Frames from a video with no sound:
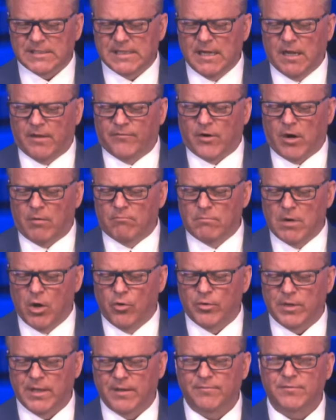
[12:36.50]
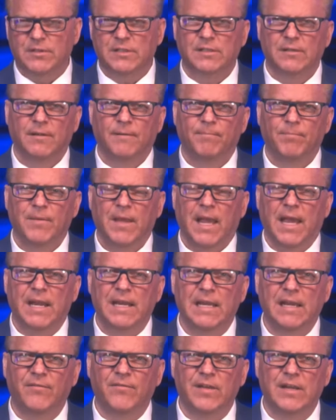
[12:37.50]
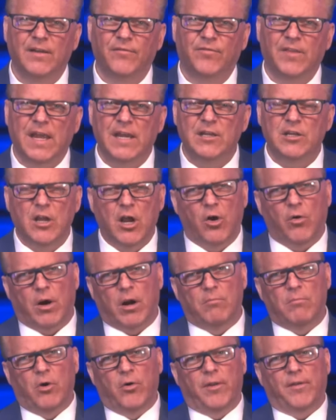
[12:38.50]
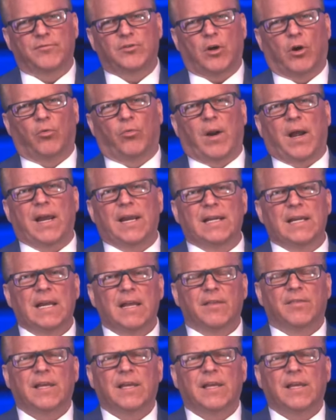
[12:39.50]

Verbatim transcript: of our motives. And even if they know our motives are right,